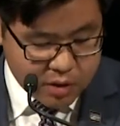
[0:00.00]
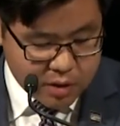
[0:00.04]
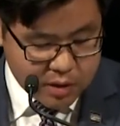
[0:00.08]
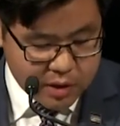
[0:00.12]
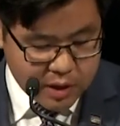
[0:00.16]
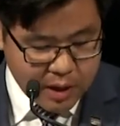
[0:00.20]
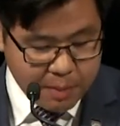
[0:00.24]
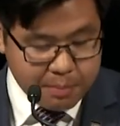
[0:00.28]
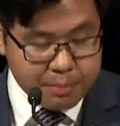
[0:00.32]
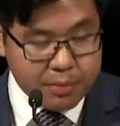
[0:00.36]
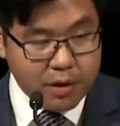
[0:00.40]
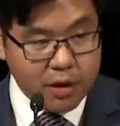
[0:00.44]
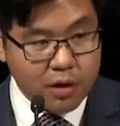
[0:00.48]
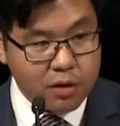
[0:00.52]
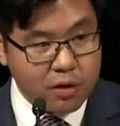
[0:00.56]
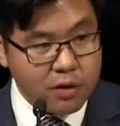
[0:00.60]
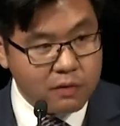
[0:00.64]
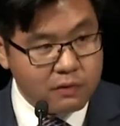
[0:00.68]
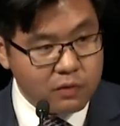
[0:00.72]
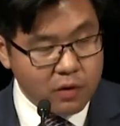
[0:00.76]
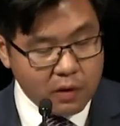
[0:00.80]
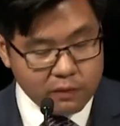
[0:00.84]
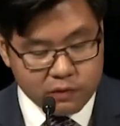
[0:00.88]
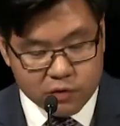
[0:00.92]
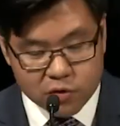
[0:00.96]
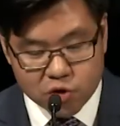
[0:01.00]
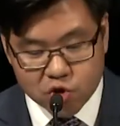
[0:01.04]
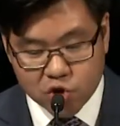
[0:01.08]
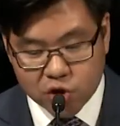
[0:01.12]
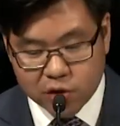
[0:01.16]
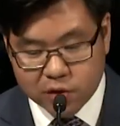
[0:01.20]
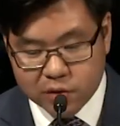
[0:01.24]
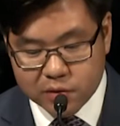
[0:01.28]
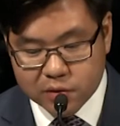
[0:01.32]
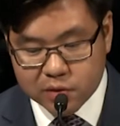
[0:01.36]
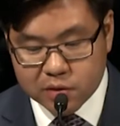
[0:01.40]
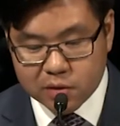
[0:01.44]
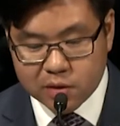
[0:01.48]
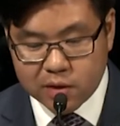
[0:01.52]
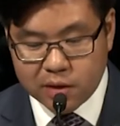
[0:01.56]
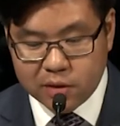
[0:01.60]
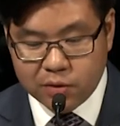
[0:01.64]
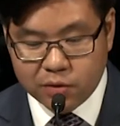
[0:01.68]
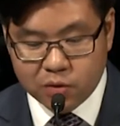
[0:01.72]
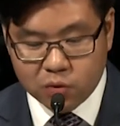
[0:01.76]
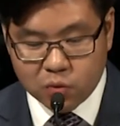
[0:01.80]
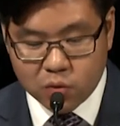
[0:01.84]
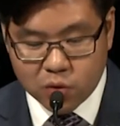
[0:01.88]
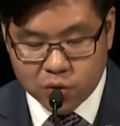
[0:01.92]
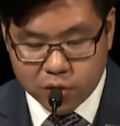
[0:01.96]
number of refugees
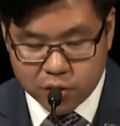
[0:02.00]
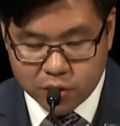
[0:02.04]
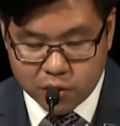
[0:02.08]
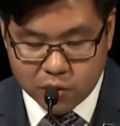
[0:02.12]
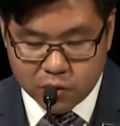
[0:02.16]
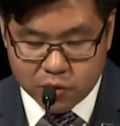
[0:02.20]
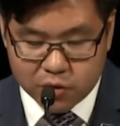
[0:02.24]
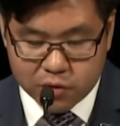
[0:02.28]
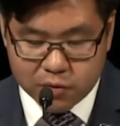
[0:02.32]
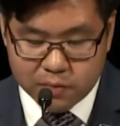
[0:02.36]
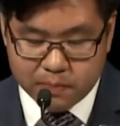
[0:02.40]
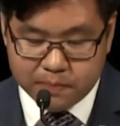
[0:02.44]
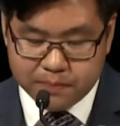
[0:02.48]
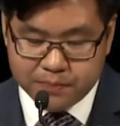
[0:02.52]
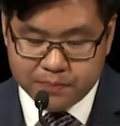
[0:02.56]
in the world.